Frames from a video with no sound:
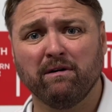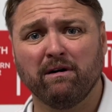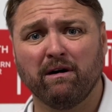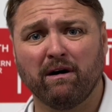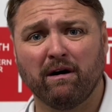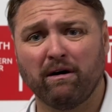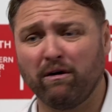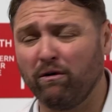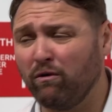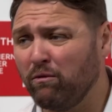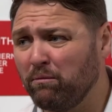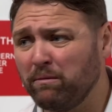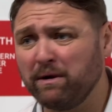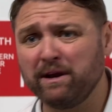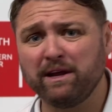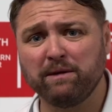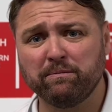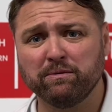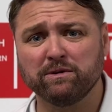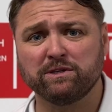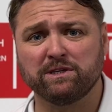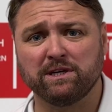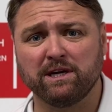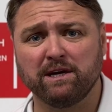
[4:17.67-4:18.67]
An
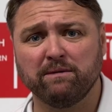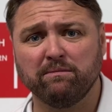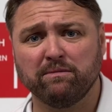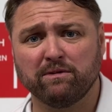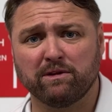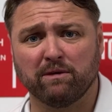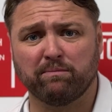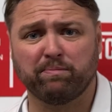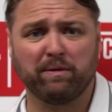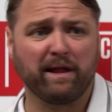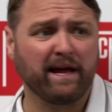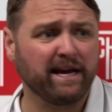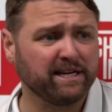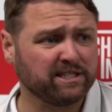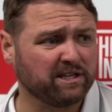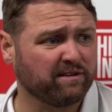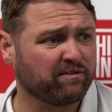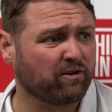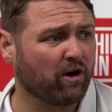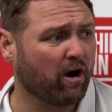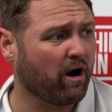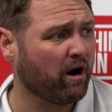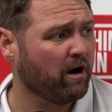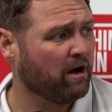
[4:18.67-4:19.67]
unbelievable team. The players they've
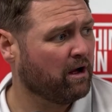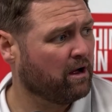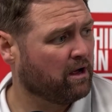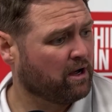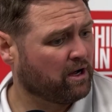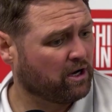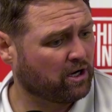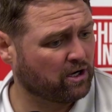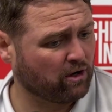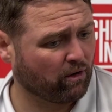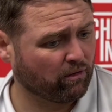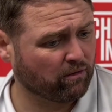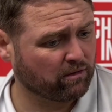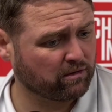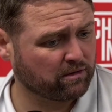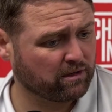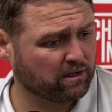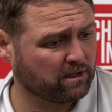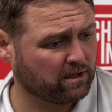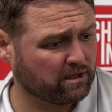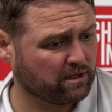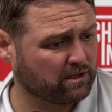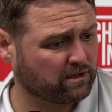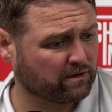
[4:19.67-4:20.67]
got, you know,
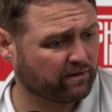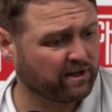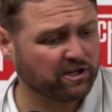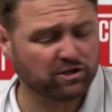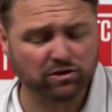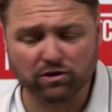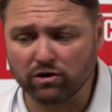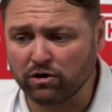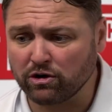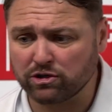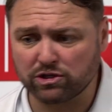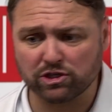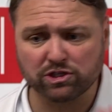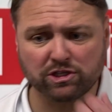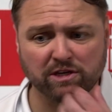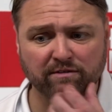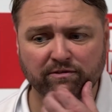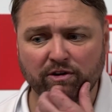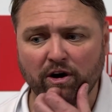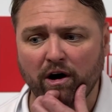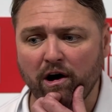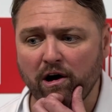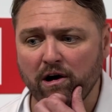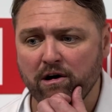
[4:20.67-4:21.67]
the resources they've
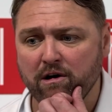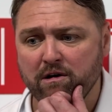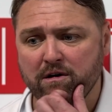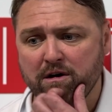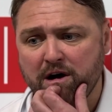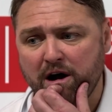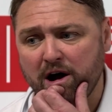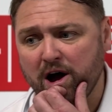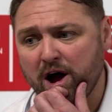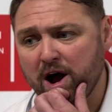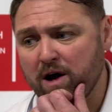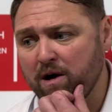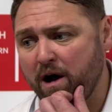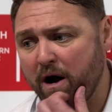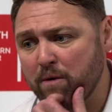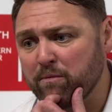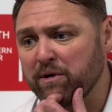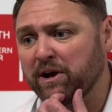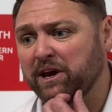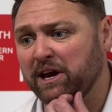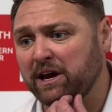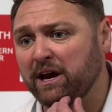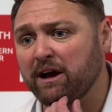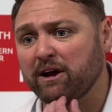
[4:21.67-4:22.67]
got, and we're
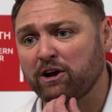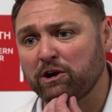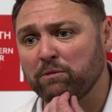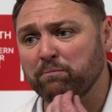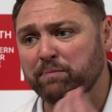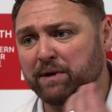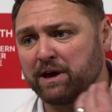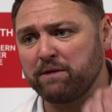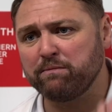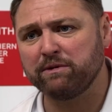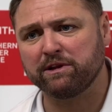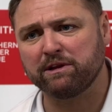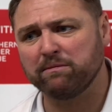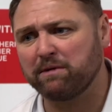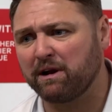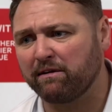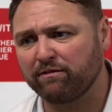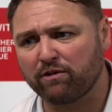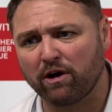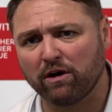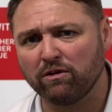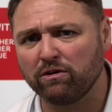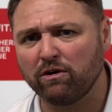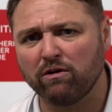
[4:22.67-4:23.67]
competing with them. And I've
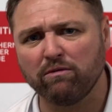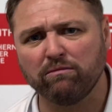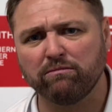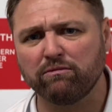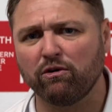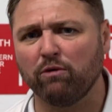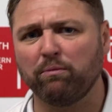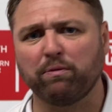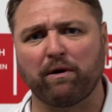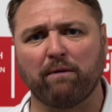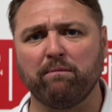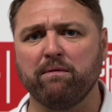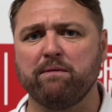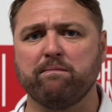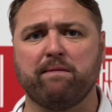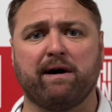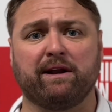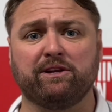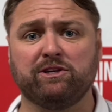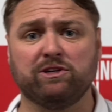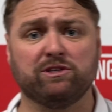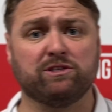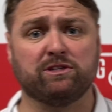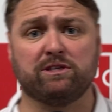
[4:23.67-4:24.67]
got no problem with
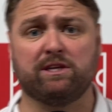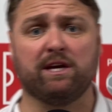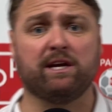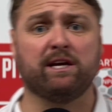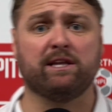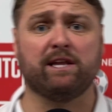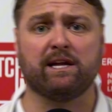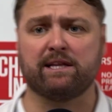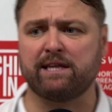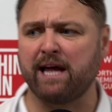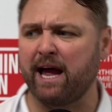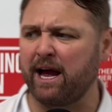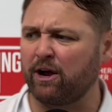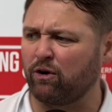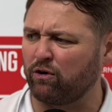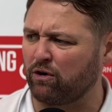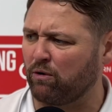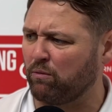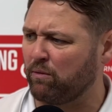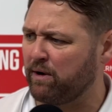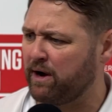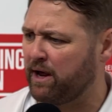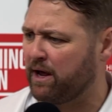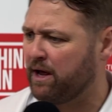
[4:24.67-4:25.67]
managers thinking that they're going to
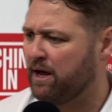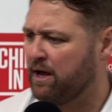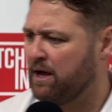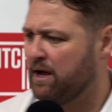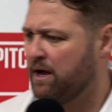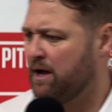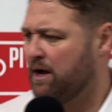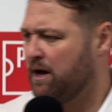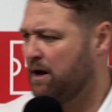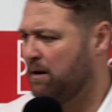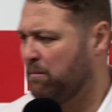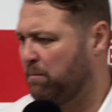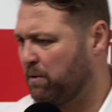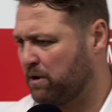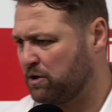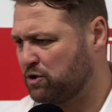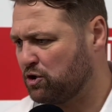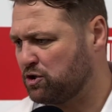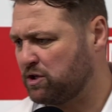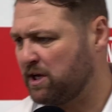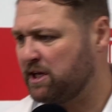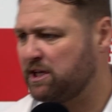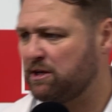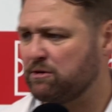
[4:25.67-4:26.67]
win it. But I
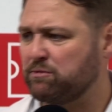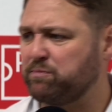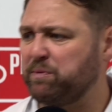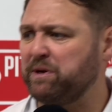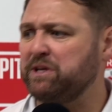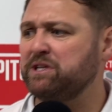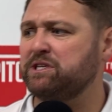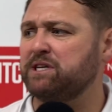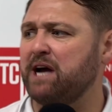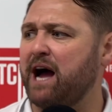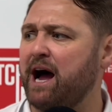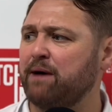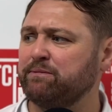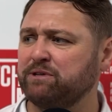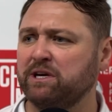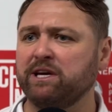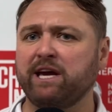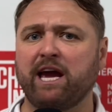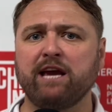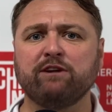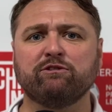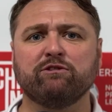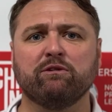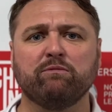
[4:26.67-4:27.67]
just think there's been times in
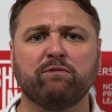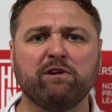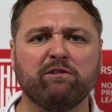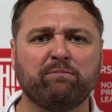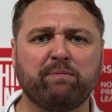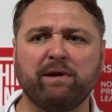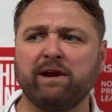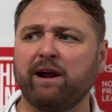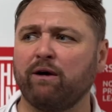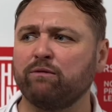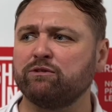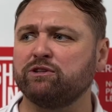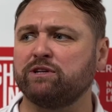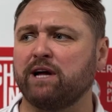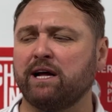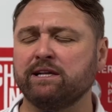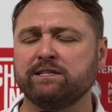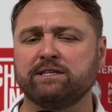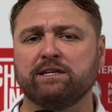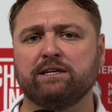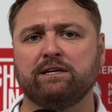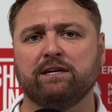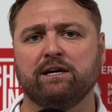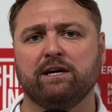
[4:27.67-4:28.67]
games where we've been
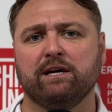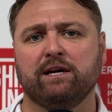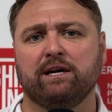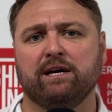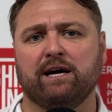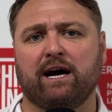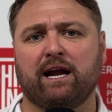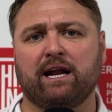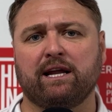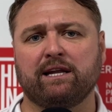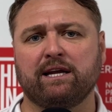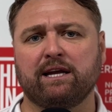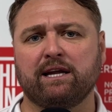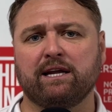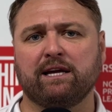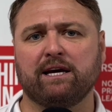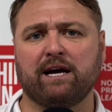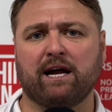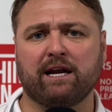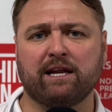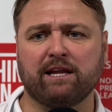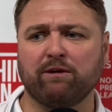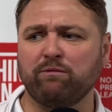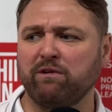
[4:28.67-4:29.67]
outstanding, and I
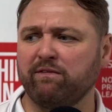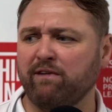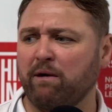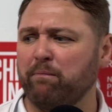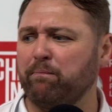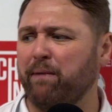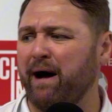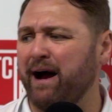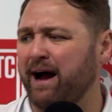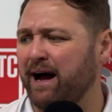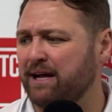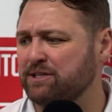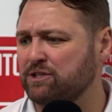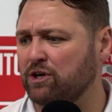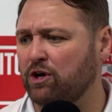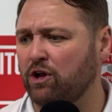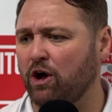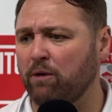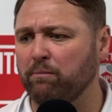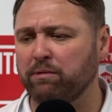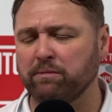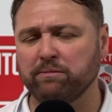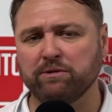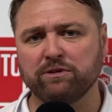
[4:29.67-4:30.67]
think we've had backhanded
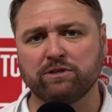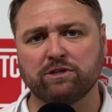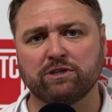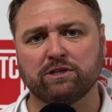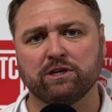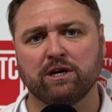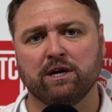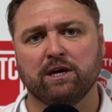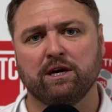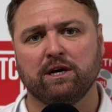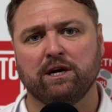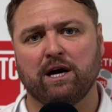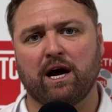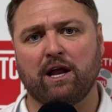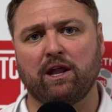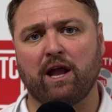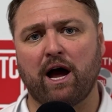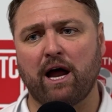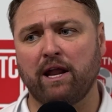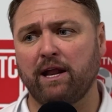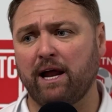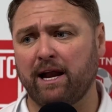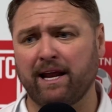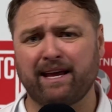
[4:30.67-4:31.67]
compliments. And
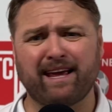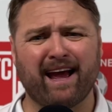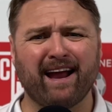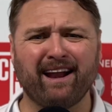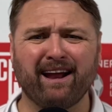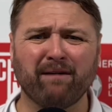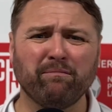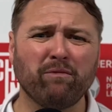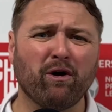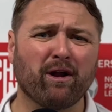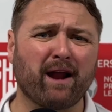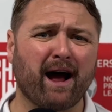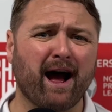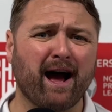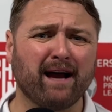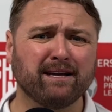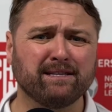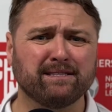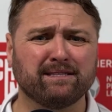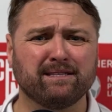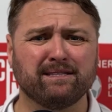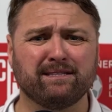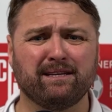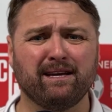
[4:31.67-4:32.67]
again, I'm not
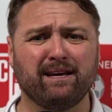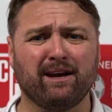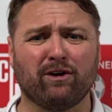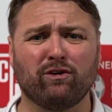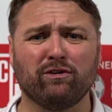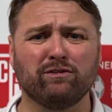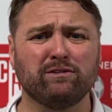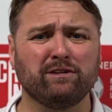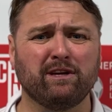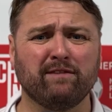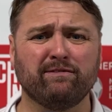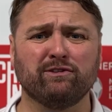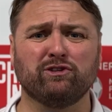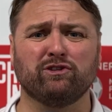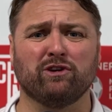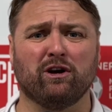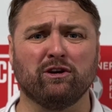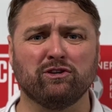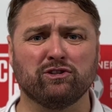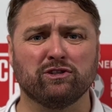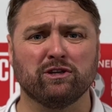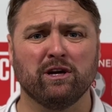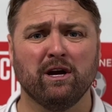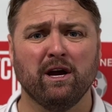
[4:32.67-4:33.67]
asked, Steve, I couldn't give a
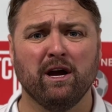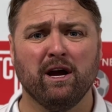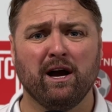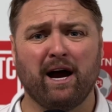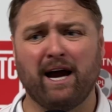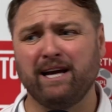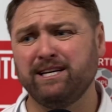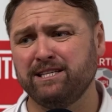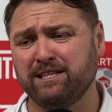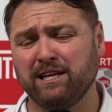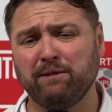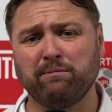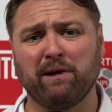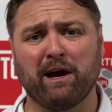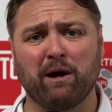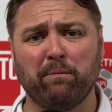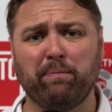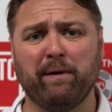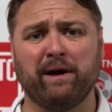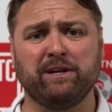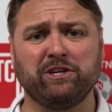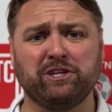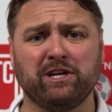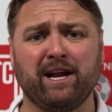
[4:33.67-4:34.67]
toss. I sleep like a
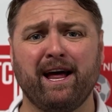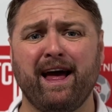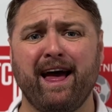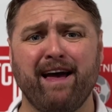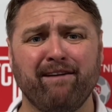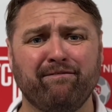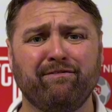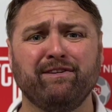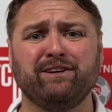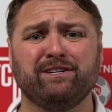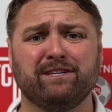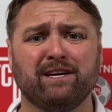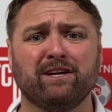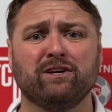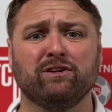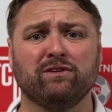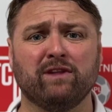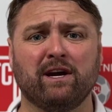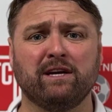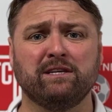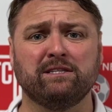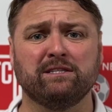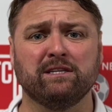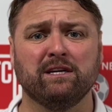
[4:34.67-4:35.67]
pensioner every single
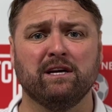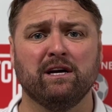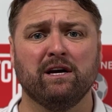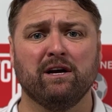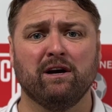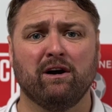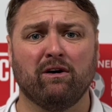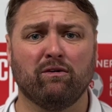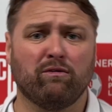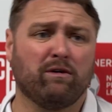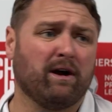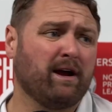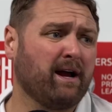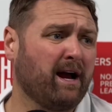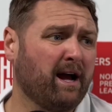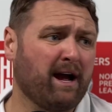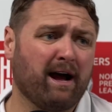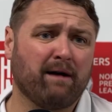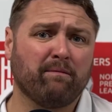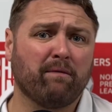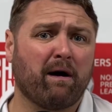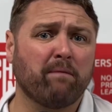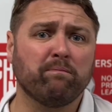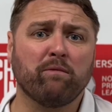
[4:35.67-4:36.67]
night. Okay,
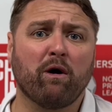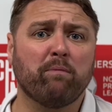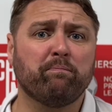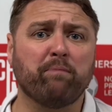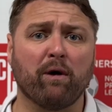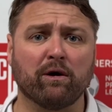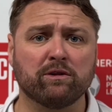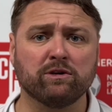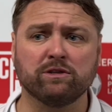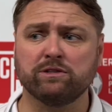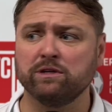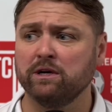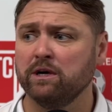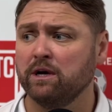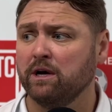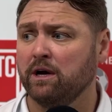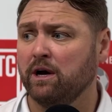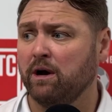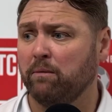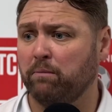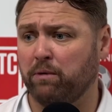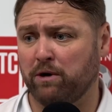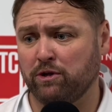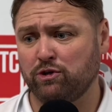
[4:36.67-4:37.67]
I'm not bothered,
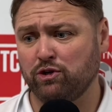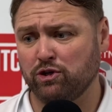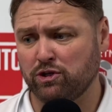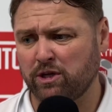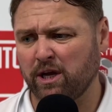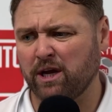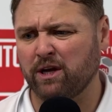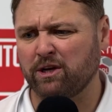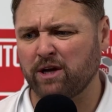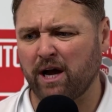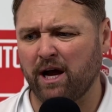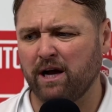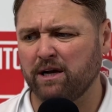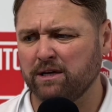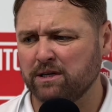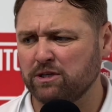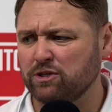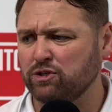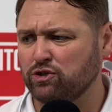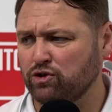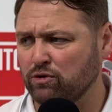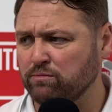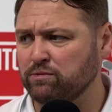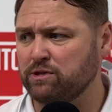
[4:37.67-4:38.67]
but I just think
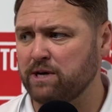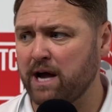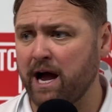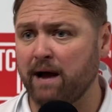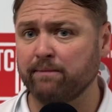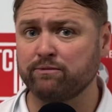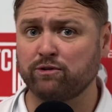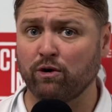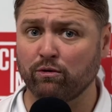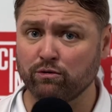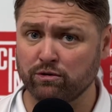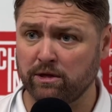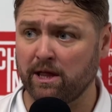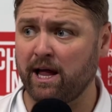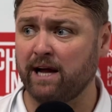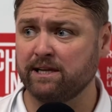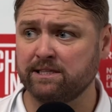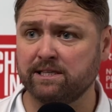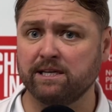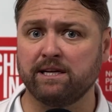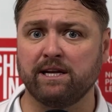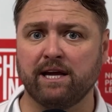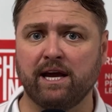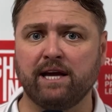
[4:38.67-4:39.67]
sometimes those
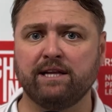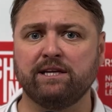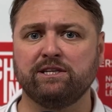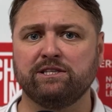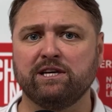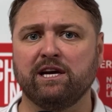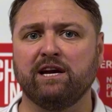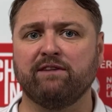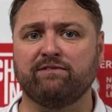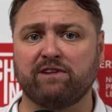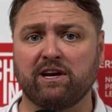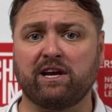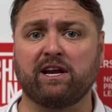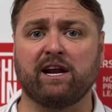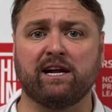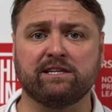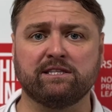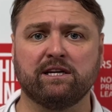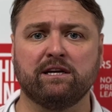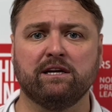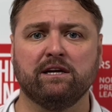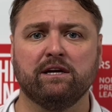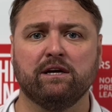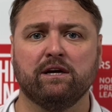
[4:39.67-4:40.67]
lads in there deserve the
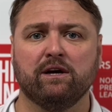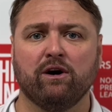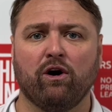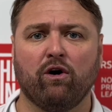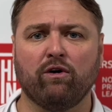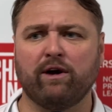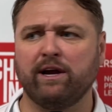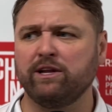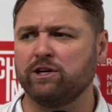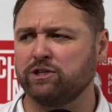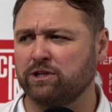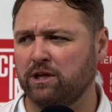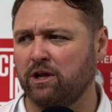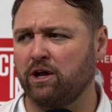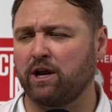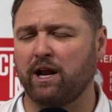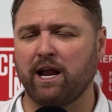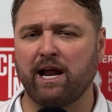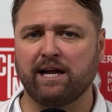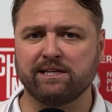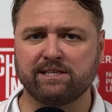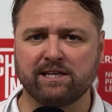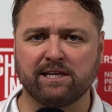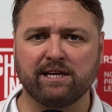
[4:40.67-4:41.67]
credit. Okay, there's a lot of
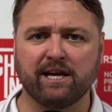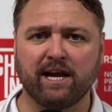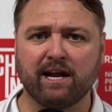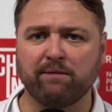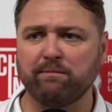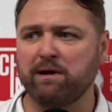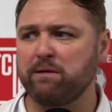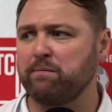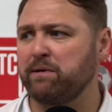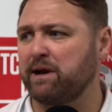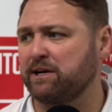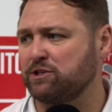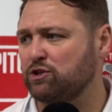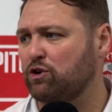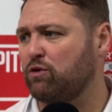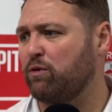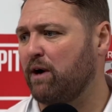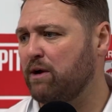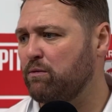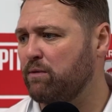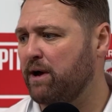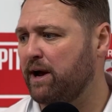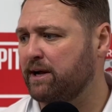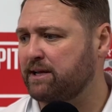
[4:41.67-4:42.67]
lads in there, maybe it hasn't
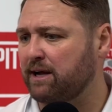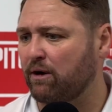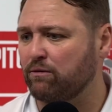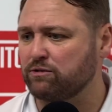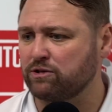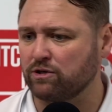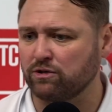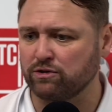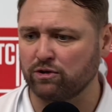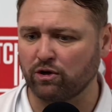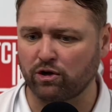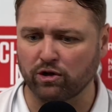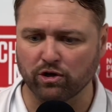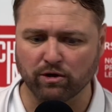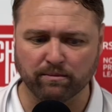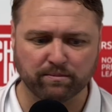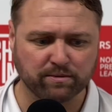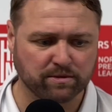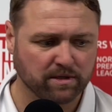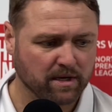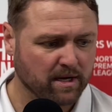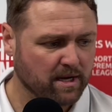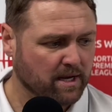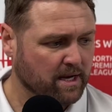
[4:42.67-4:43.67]
quite worked out at other
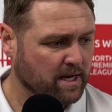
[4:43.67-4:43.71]
clubs.